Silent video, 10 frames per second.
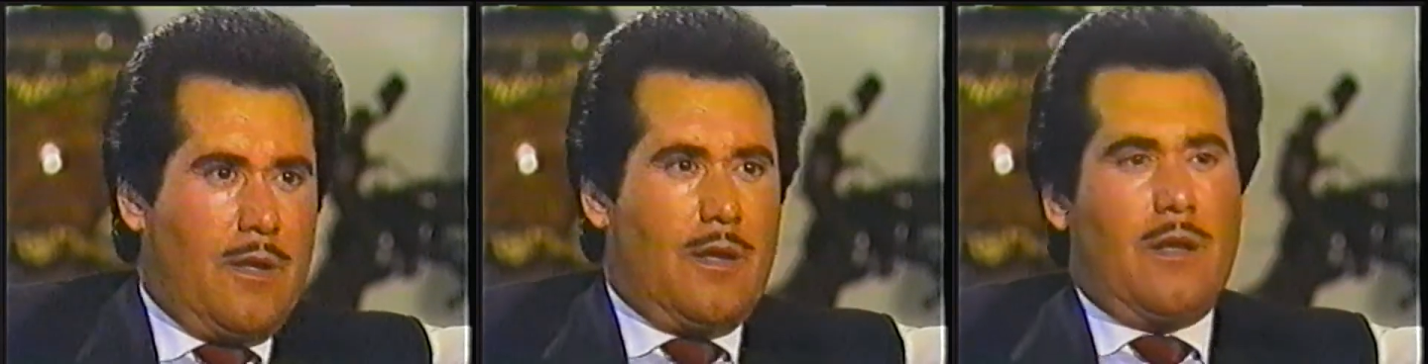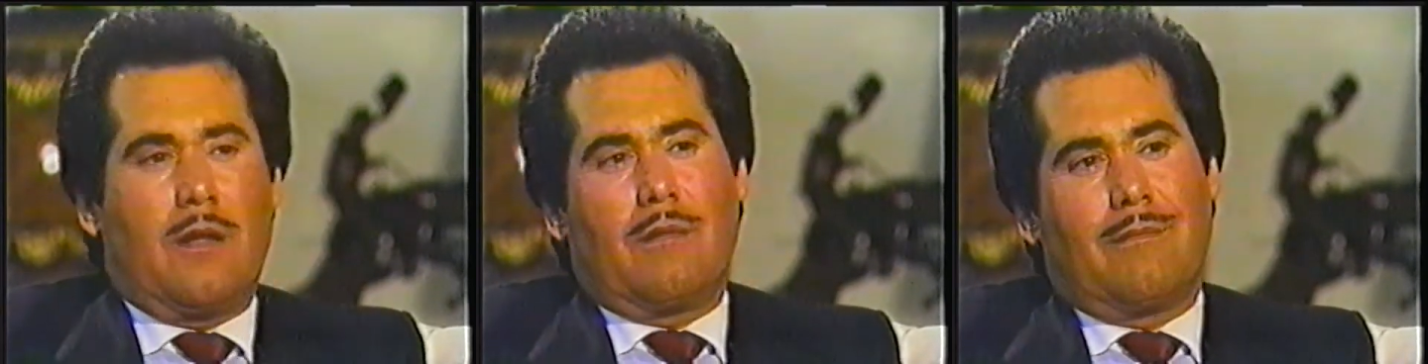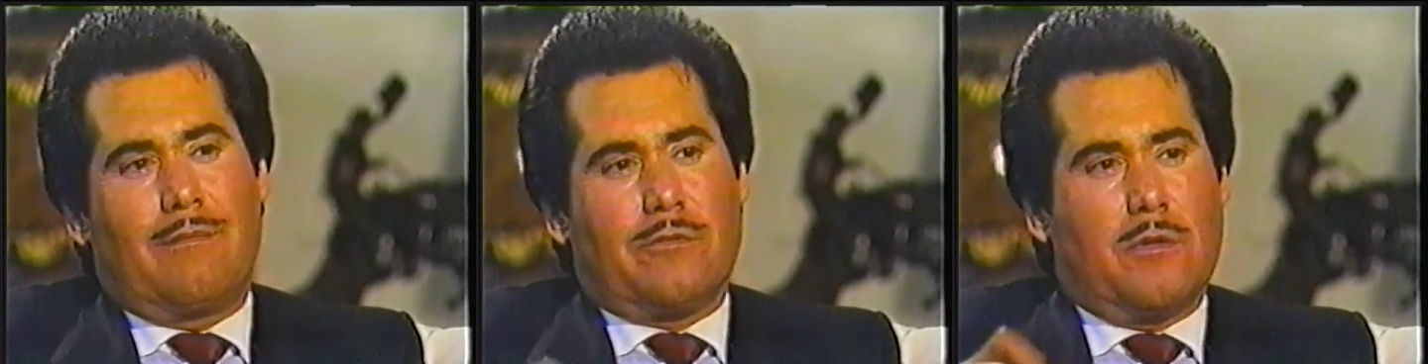and
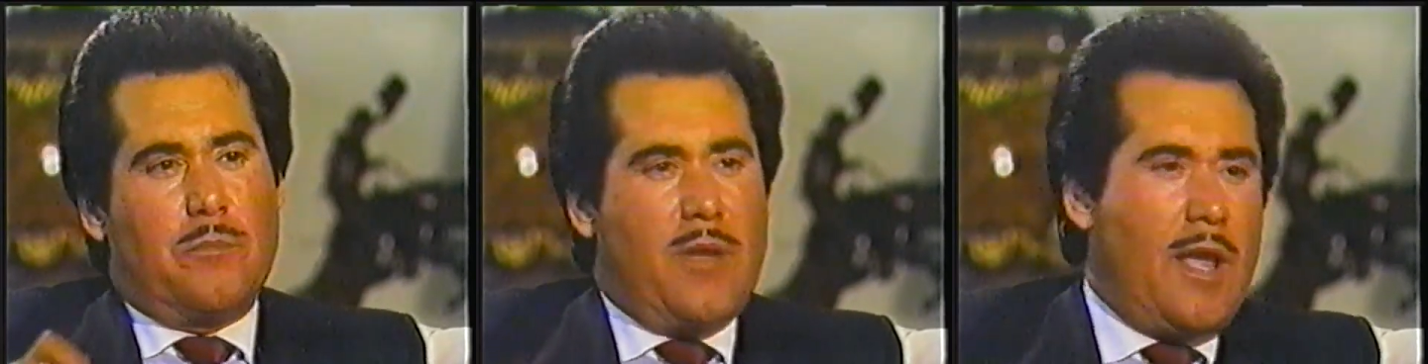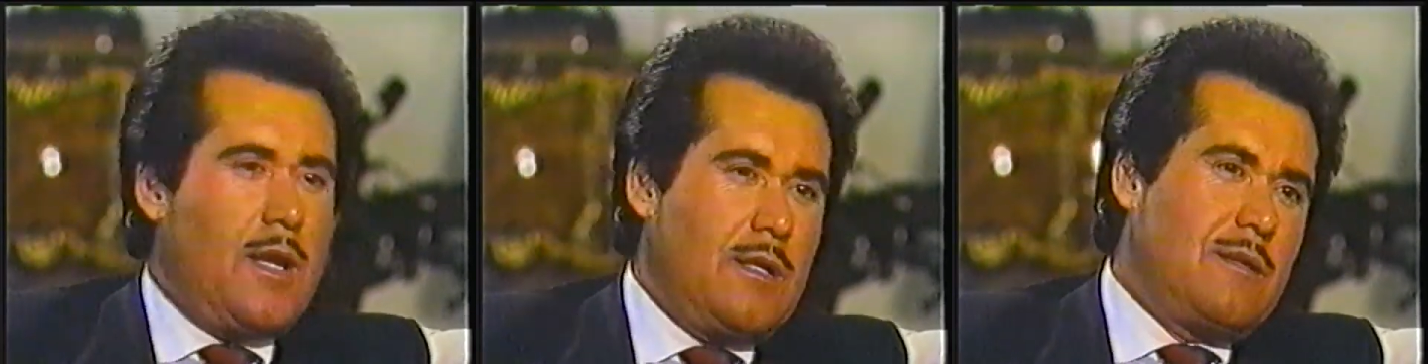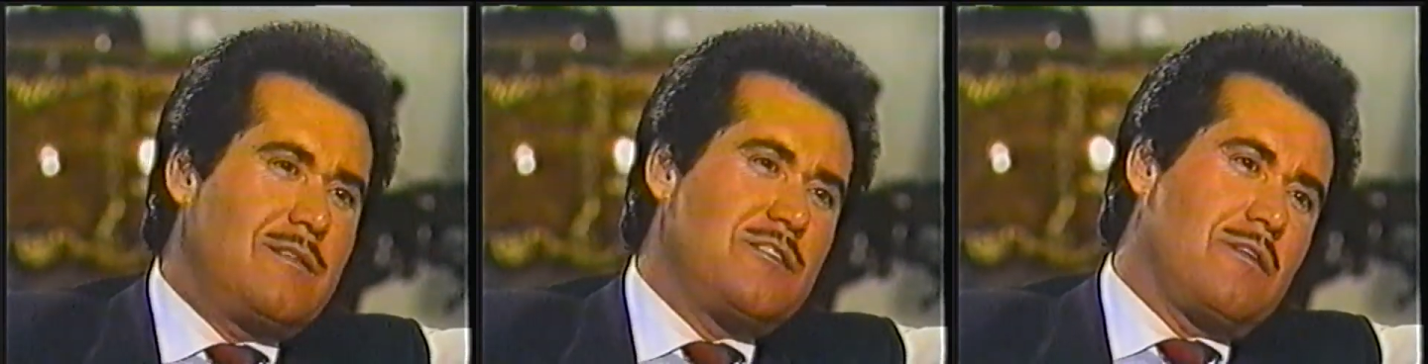throw
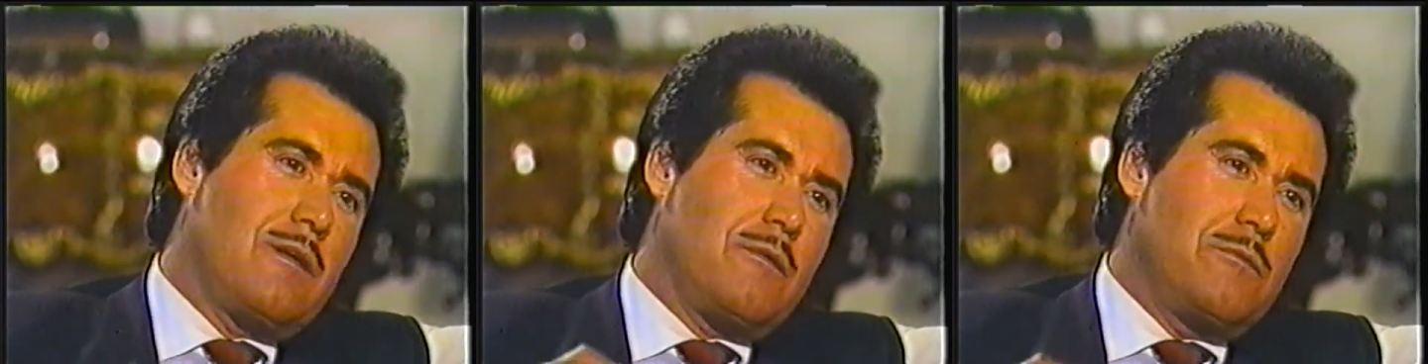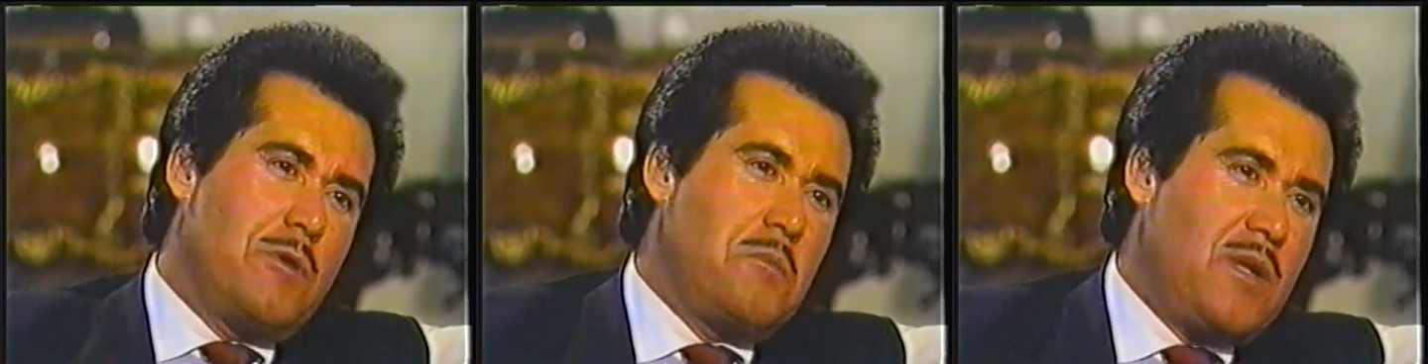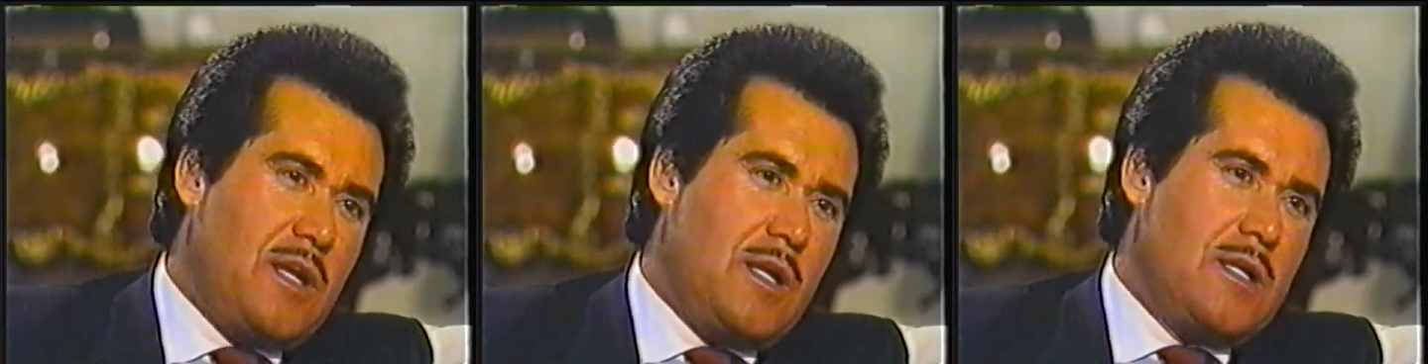panties or room
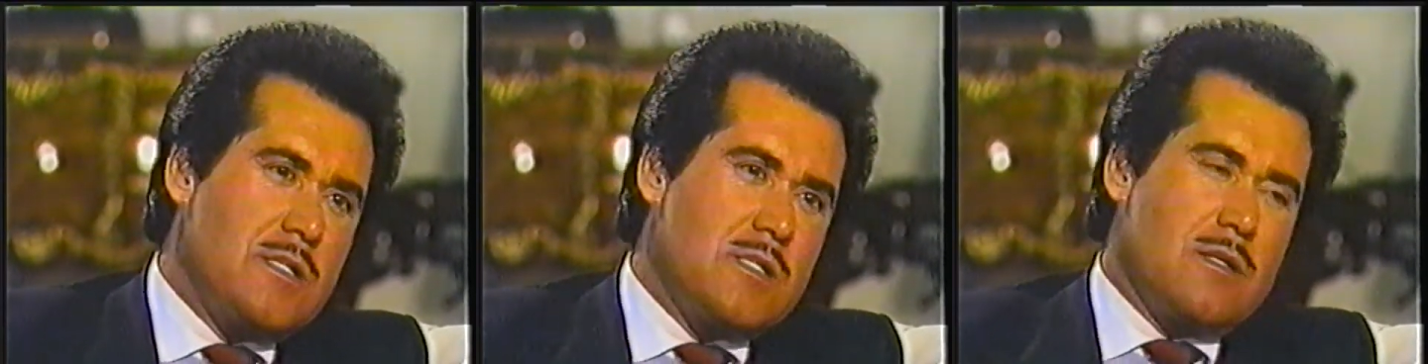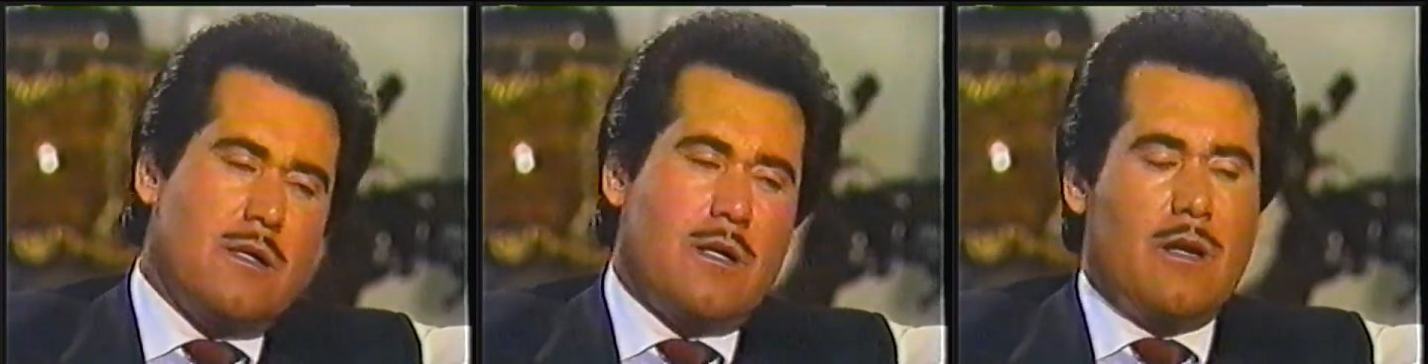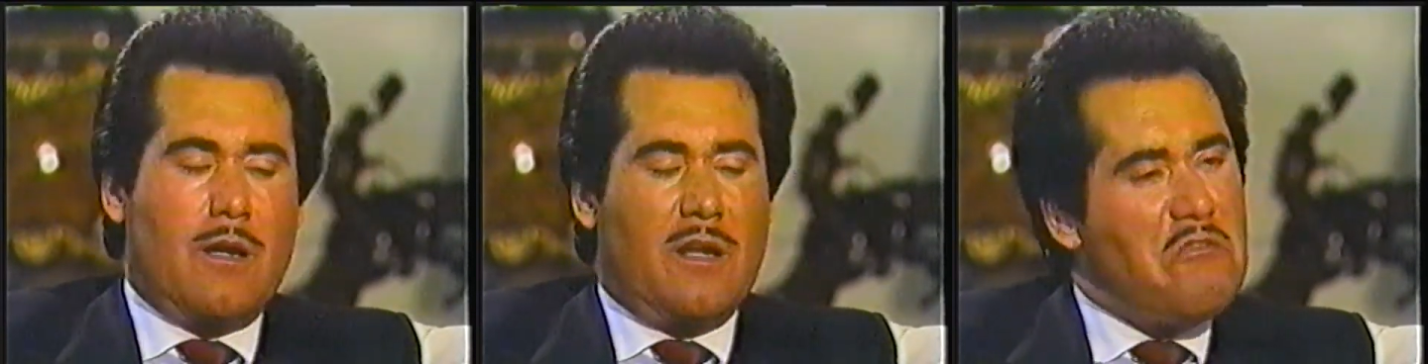keys or
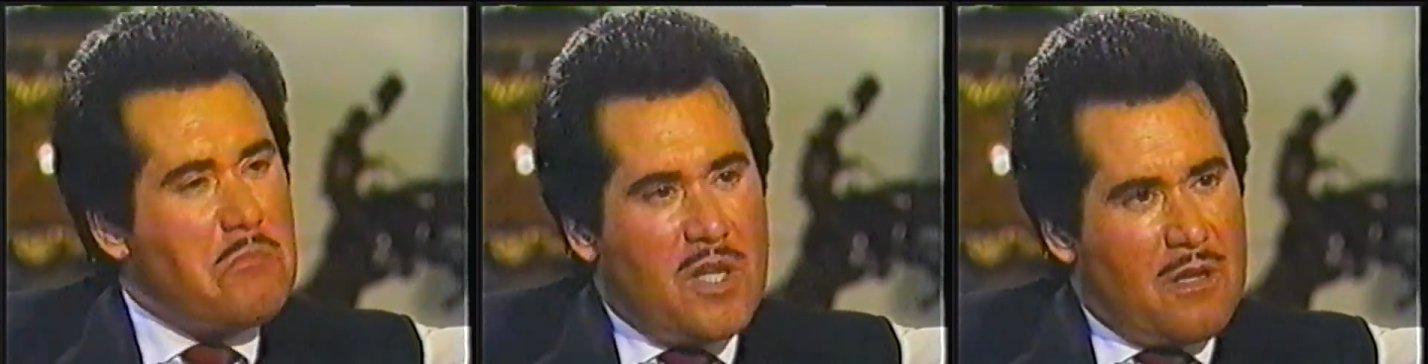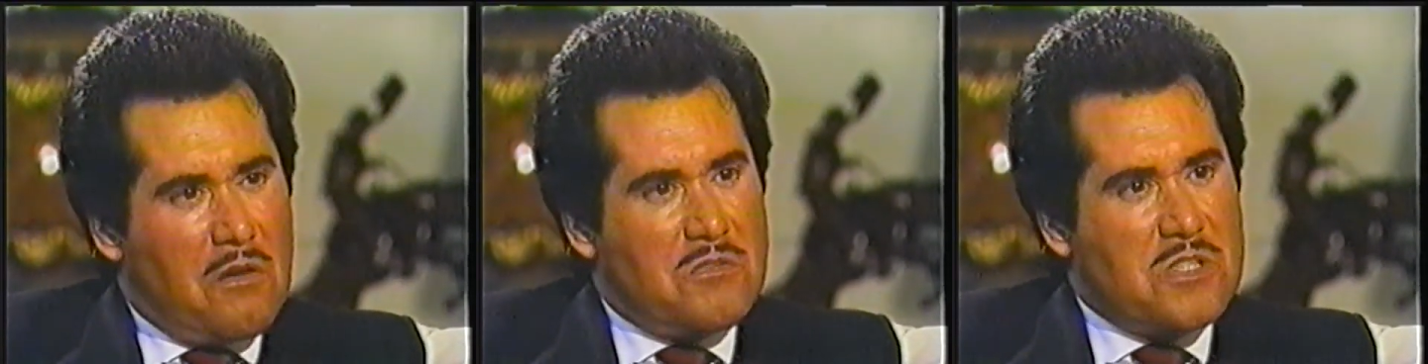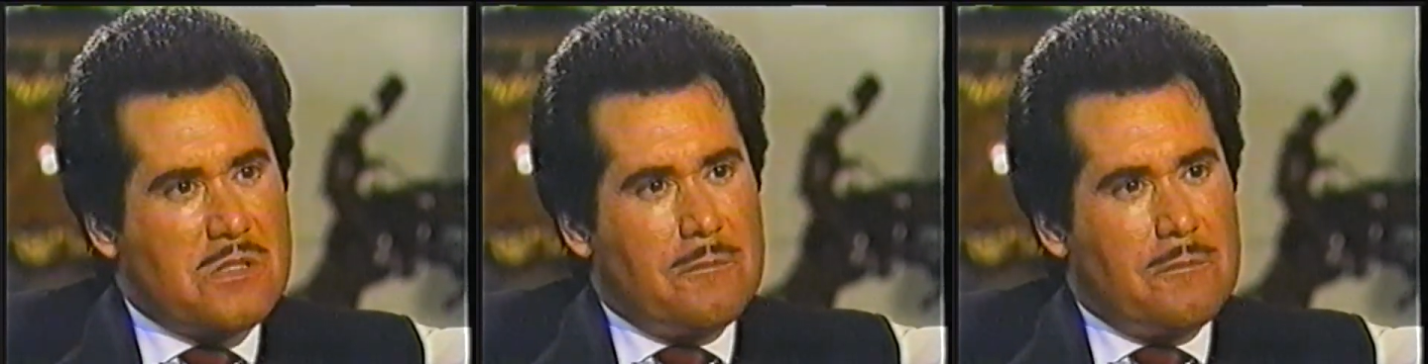give me notes,